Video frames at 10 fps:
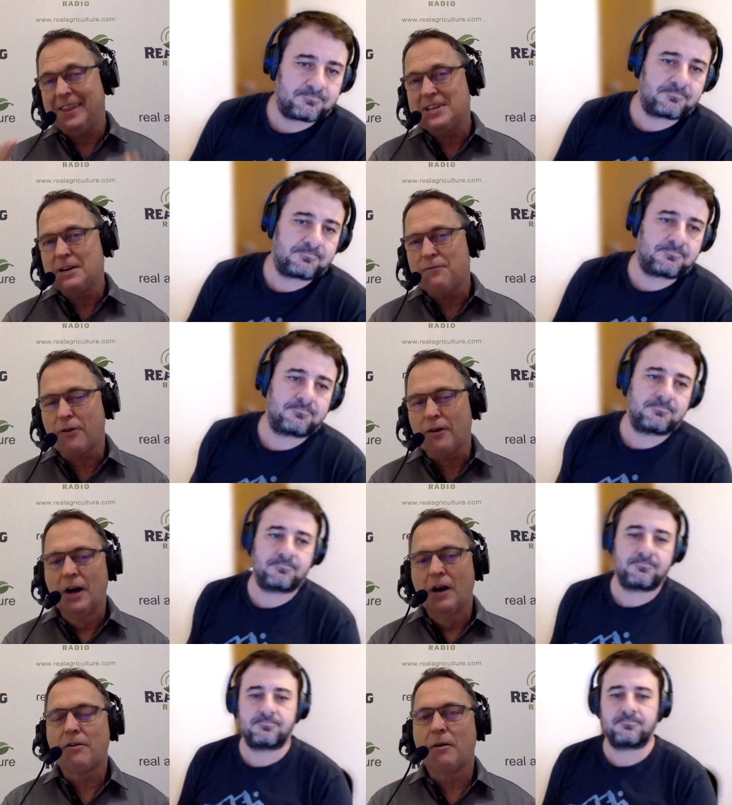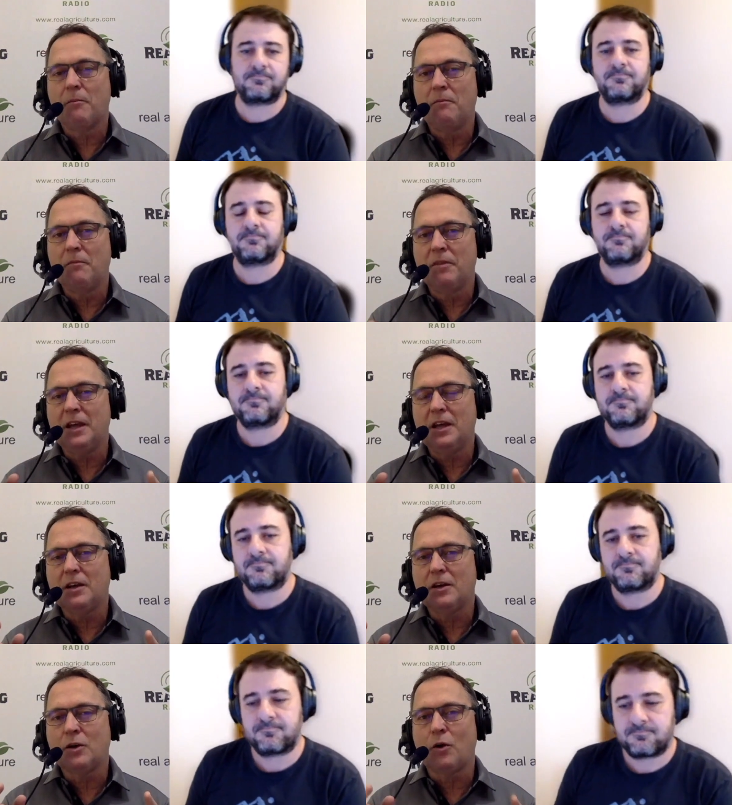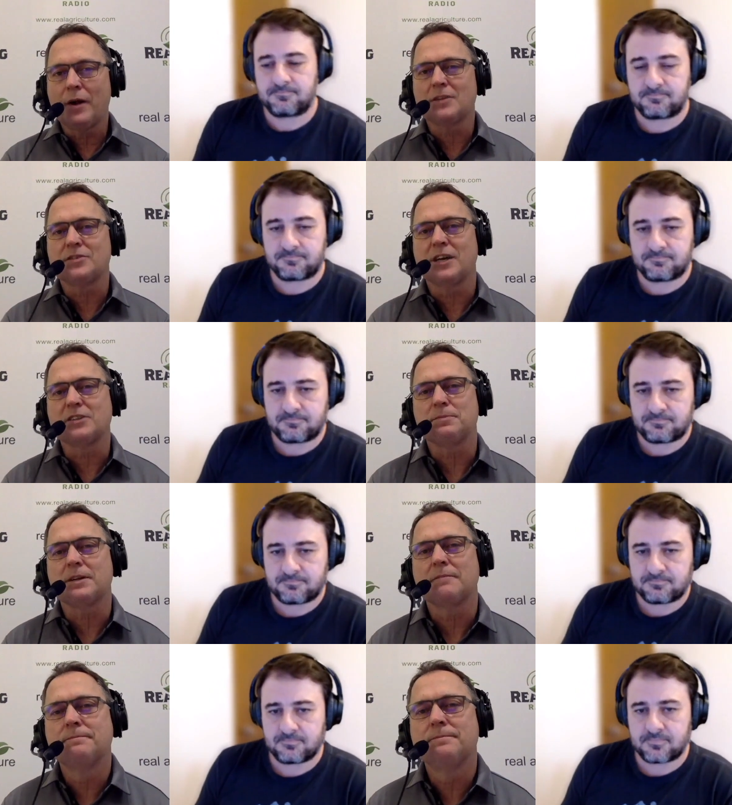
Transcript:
Speaker 1: do they differ from the Cornell assessment?